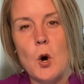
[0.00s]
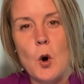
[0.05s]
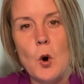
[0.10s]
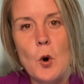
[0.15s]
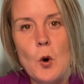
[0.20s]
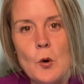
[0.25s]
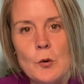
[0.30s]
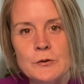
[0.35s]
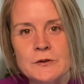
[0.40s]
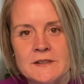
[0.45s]

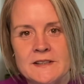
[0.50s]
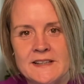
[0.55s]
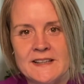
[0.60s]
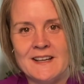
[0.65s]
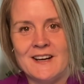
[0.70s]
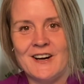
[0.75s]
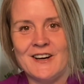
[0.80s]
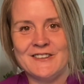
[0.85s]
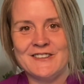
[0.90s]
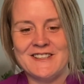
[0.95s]
only
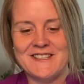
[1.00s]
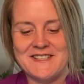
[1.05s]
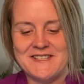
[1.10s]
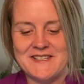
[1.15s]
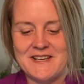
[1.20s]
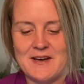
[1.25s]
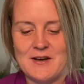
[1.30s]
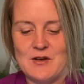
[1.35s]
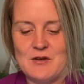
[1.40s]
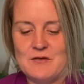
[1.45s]
on the
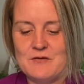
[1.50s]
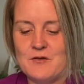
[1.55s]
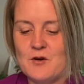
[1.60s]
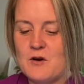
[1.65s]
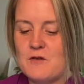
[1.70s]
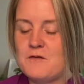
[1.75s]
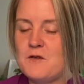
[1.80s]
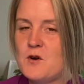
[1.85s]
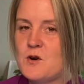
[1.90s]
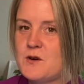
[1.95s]
self or
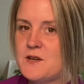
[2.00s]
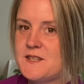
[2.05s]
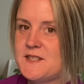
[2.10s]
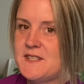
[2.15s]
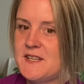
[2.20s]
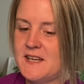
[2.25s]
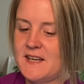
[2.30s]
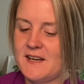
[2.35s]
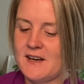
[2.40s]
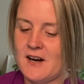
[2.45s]

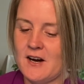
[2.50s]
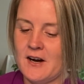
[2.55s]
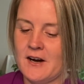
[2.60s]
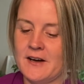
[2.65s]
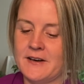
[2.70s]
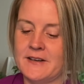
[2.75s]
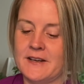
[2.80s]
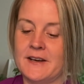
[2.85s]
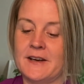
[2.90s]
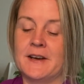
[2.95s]
focusing
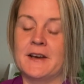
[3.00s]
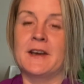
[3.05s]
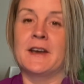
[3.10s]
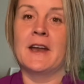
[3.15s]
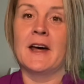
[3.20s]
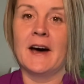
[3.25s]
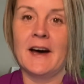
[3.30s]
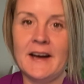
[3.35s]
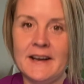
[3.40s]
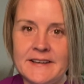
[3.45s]
on
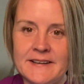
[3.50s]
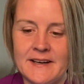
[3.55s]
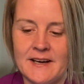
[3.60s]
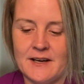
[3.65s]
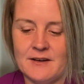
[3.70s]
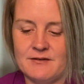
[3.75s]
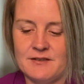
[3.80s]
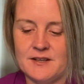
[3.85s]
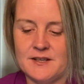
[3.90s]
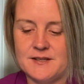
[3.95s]
none
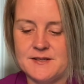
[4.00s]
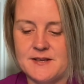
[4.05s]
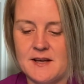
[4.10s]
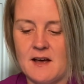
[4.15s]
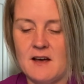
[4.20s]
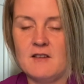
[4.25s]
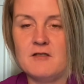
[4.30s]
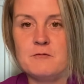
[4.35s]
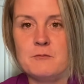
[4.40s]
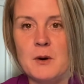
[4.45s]
of the
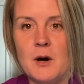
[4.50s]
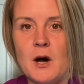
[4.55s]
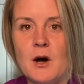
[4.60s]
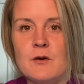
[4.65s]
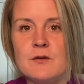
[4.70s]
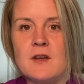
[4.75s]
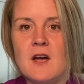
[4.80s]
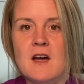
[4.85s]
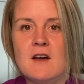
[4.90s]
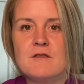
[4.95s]
self
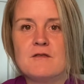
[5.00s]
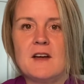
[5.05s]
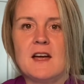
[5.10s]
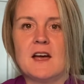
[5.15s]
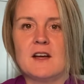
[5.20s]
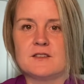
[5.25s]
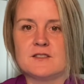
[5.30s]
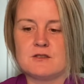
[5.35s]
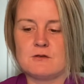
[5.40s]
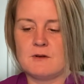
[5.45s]
both
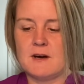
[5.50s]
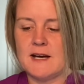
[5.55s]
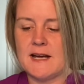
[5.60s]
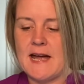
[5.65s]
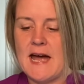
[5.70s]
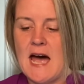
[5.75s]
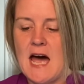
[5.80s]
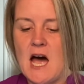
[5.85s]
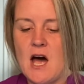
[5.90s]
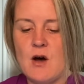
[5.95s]
fail to
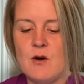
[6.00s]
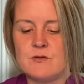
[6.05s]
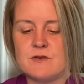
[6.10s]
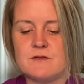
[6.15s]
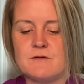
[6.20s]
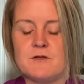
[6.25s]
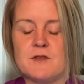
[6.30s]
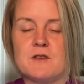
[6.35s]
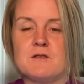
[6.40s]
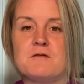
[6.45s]
account
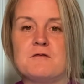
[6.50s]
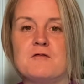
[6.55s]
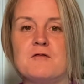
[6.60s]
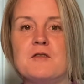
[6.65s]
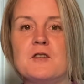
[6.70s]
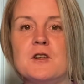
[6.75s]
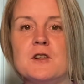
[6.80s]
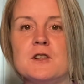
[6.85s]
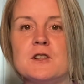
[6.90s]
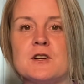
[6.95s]
for the
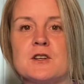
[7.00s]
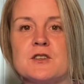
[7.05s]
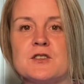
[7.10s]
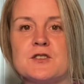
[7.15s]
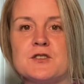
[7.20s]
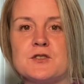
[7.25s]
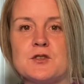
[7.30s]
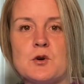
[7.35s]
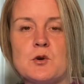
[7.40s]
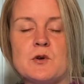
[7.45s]
fuller
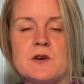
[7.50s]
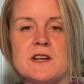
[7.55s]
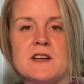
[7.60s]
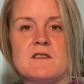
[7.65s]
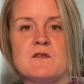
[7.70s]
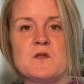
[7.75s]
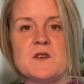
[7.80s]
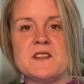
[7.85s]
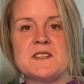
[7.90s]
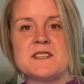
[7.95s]
story
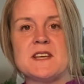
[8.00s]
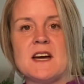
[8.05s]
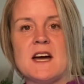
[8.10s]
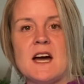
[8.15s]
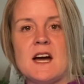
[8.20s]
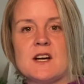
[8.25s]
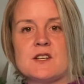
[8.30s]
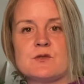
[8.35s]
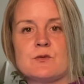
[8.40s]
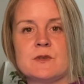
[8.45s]
of what is
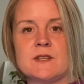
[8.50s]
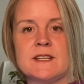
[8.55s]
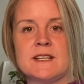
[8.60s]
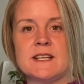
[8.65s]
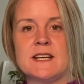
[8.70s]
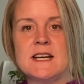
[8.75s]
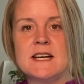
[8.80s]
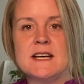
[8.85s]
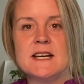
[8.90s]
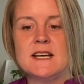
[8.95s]

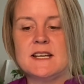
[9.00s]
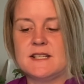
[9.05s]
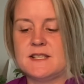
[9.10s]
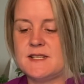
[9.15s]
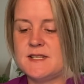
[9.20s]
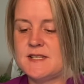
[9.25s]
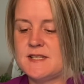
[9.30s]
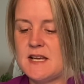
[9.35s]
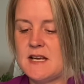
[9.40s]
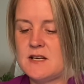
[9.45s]
actually
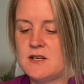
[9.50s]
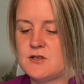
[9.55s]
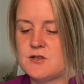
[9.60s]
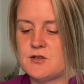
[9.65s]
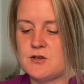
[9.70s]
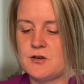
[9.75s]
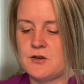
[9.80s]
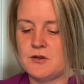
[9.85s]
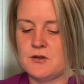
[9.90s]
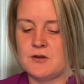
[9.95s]

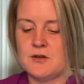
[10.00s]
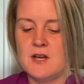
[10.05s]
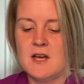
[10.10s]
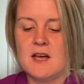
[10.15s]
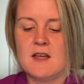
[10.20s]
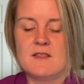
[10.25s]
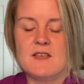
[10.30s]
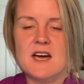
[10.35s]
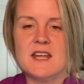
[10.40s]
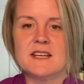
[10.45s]
essential,
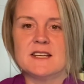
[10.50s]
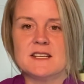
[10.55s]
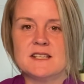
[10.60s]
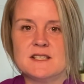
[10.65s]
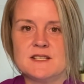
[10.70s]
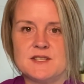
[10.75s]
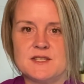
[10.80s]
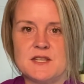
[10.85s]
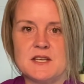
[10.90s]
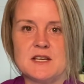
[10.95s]
that
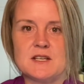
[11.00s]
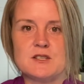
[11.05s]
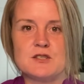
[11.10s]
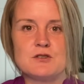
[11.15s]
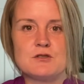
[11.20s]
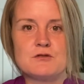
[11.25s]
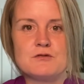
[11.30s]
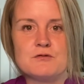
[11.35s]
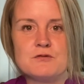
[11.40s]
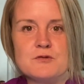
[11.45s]
is the
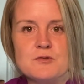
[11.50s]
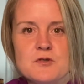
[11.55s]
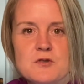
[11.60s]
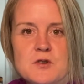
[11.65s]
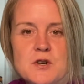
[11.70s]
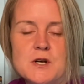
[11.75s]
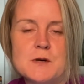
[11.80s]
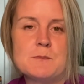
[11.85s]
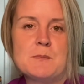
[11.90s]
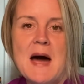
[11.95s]

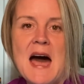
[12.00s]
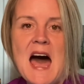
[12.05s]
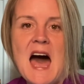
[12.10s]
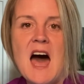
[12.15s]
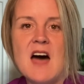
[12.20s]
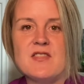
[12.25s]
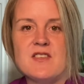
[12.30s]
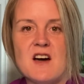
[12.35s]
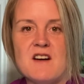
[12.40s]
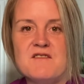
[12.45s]
truer
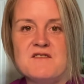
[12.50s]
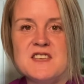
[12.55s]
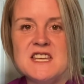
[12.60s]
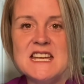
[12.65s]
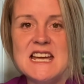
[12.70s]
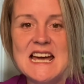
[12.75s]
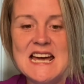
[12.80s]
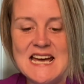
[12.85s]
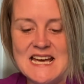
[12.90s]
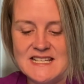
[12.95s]
path of
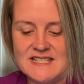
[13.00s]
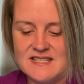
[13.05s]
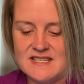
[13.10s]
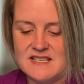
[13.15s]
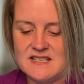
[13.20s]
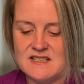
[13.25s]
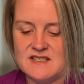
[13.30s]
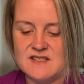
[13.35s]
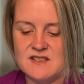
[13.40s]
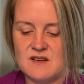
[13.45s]
the
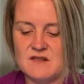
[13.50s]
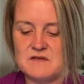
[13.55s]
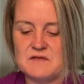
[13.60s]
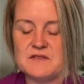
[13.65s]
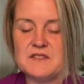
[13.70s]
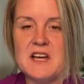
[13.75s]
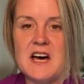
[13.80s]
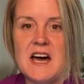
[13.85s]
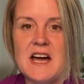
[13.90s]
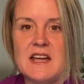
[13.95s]
essence of
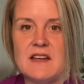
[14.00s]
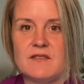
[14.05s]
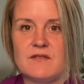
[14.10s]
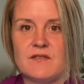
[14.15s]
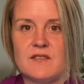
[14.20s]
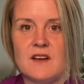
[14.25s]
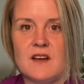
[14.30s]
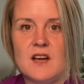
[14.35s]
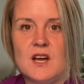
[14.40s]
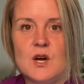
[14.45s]
life,
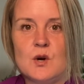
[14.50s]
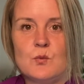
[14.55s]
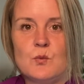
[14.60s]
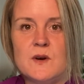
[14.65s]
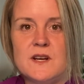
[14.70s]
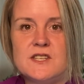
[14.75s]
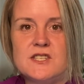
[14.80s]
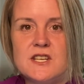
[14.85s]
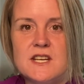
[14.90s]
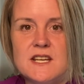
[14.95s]

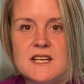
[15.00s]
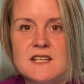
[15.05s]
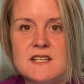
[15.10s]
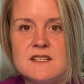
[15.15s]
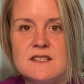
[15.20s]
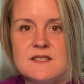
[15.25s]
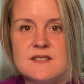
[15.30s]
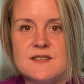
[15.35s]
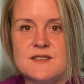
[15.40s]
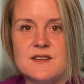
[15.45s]
which
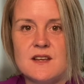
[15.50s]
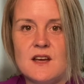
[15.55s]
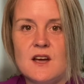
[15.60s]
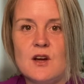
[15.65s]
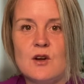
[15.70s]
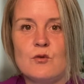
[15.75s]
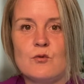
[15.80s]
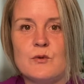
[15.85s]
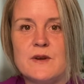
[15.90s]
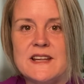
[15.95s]
is
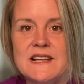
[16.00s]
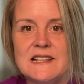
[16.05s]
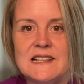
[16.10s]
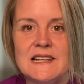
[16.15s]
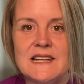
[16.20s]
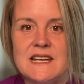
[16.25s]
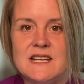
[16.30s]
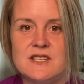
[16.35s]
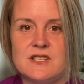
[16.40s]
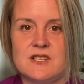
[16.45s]

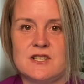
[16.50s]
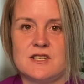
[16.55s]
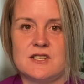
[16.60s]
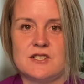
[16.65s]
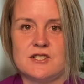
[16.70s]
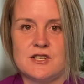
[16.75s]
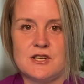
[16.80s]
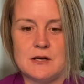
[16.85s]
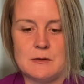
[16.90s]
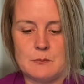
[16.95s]

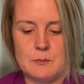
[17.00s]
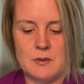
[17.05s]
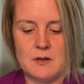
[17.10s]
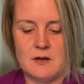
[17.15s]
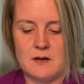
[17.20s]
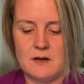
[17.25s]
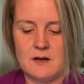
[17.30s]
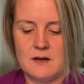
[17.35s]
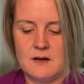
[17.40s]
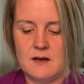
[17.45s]
relationship.
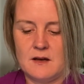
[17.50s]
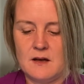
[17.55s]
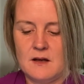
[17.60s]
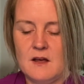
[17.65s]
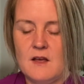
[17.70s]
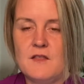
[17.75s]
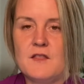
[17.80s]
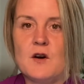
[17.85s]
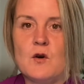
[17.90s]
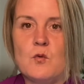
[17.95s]

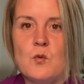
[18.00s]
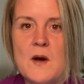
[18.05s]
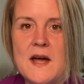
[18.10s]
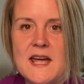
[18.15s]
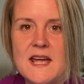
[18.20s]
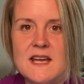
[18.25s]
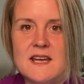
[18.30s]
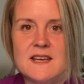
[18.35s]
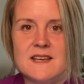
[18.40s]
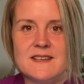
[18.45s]
The
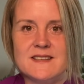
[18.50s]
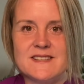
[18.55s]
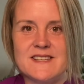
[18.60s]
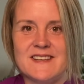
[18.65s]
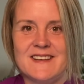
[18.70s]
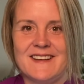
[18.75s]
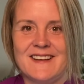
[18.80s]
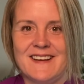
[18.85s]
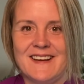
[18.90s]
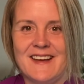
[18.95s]
ways
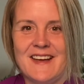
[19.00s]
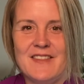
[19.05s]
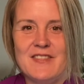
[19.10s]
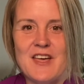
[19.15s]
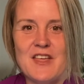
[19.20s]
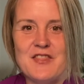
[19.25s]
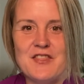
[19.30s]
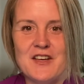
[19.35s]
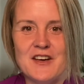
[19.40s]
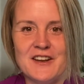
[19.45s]

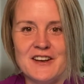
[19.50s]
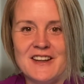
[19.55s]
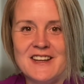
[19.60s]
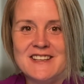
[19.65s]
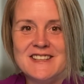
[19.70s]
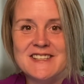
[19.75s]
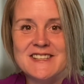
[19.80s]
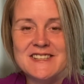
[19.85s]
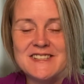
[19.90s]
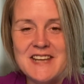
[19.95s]
that the
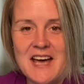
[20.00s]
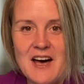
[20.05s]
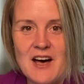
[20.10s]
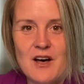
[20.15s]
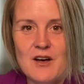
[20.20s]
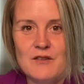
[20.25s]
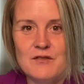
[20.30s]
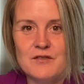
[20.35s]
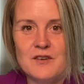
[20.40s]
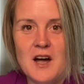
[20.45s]

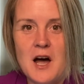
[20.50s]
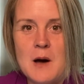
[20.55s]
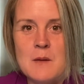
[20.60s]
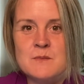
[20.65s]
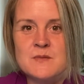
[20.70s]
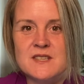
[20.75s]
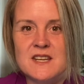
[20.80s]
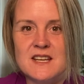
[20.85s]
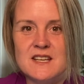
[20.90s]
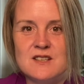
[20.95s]
self
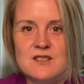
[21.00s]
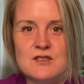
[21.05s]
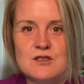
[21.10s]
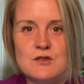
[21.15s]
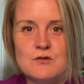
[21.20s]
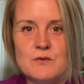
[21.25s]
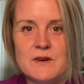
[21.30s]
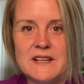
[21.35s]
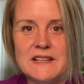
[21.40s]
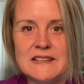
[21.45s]
comes
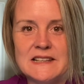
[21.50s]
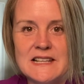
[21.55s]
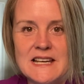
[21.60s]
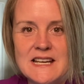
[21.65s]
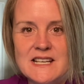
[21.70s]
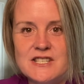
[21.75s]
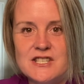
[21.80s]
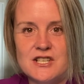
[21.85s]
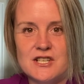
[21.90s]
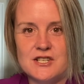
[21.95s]
into
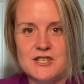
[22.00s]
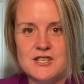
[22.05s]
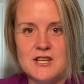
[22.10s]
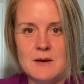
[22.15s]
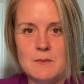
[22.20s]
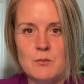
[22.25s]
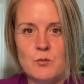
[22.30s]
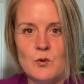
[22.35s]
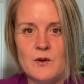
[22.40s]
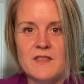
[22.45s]

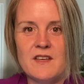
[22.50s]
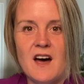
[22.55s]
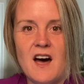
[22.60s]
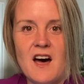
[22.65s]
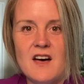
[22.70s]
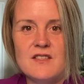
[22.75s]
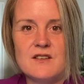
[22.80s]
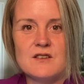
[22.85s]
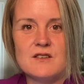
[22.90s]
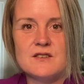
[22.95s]
relationship with
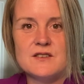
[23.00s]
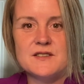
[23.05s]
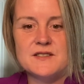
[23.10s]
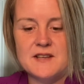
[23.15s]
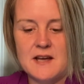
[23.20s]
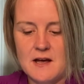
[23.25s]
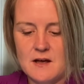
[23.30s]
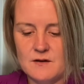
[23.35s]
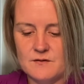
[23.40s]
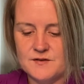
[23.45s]
other
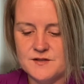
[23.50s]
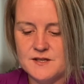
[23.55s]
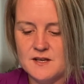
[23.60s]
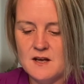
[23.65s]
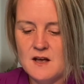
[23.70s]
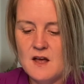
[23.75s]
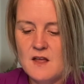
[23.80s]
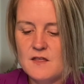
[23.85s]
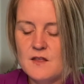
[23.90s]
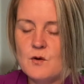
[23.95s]
selves,
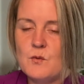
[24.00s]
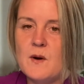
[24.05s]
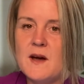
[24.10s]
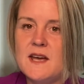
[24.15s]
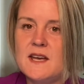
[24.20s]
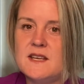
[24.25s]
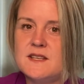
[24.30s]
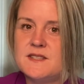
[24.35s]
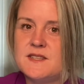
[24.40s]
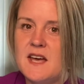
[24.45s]
the
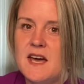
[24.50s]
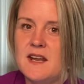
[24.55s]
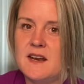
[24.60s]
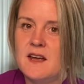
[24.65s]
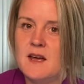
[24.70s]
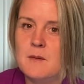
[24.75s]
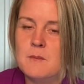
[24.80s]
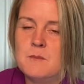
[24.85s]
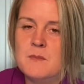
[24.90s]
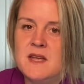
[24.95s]
ways that
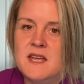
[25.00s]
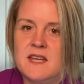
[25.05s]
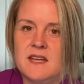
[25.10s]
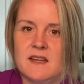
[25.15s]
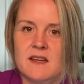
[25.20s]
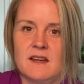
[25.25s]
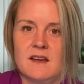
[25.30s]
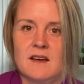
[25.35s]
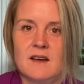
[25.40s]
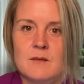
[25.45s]

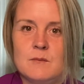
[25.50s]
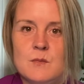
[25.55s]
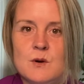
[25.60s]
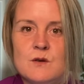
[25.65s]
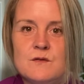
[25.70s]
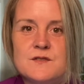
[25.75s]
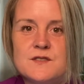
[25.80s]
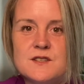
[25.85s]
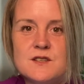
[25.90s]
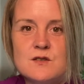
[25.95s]
me
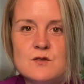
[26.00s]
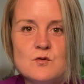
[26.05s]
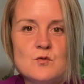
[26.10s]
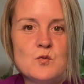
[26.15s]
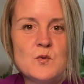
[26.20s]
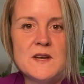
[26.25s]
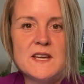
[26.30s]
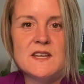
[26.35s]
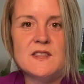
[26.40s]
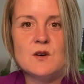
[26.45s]
moves to
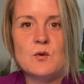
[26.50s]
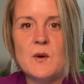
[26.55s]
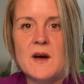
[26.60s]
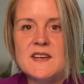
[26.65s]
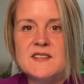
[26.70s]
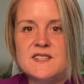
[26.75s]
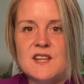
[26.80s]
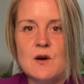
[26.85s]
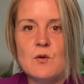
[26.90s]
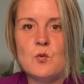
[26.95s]
we, the
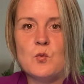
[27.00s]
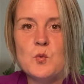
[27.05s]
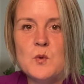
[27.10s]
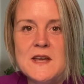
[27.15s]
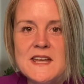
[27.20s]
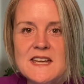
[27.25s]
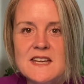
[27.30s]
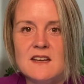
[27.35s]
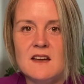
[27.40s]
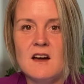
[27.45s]
ways that
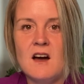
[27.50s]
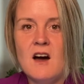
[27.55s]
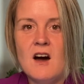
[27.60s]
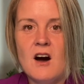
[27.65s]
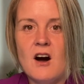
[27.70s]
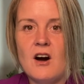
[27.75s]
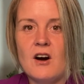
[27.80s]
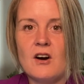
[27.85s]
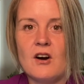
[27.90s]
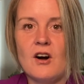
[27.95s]
we
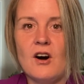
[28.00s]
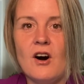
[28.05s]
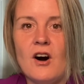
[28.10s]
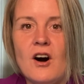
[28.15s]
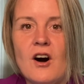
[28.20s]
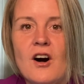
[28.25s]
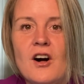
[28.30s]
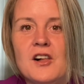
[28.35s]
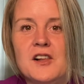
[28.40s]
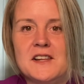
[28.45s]
are
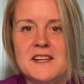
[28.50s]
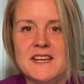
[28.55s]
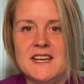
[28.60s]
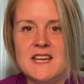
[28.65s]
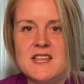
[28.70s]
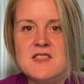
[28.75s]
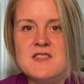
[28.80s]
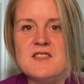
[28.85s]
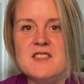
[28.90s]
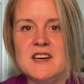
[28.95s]
all
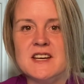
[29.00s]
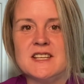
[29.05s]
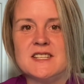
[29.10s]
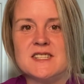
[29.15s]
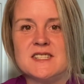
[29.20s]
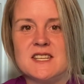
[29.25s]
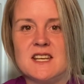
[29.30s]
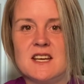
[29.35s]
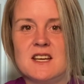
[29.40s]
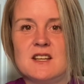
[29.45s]
in
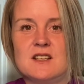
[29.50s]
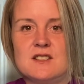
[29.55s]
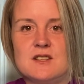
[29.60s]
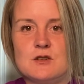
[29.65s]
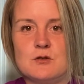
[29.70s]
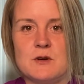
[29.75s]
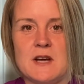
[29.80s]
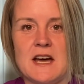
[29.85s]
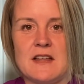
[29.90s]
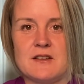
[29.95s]
this
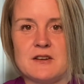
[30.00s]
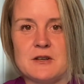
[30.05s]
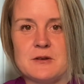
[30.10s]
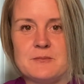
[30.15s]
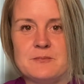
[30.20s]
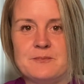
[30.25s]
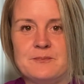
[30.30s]
together.